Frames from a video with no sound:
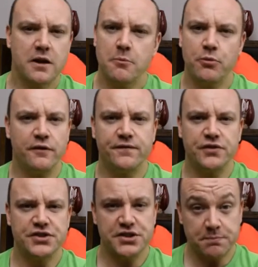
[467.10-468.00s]
but for
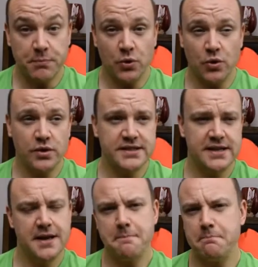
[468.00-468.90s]
sport,
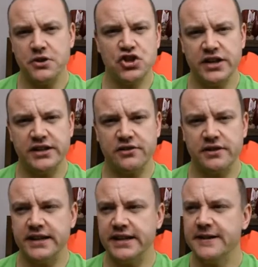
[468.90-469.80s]

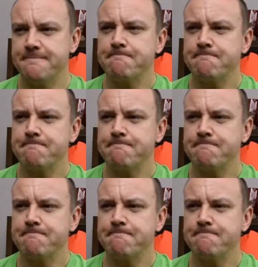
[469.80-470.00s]
machinery